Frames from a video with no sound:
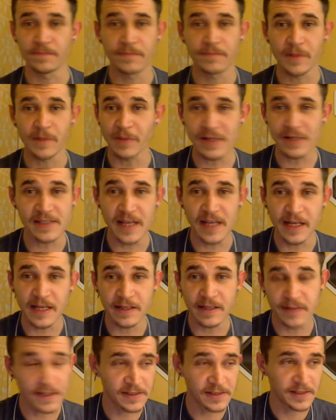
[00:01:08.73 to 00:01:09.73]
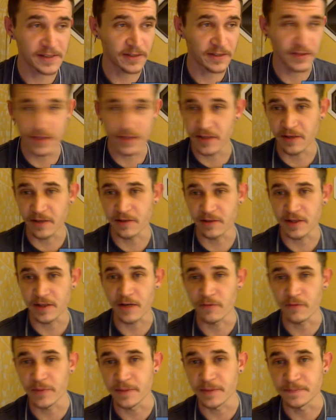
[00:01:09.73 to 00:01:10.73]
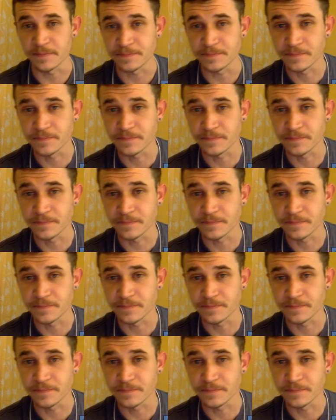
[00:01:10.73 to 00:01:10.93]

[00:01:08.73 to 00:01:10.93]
I'm not saying necessarily the current government.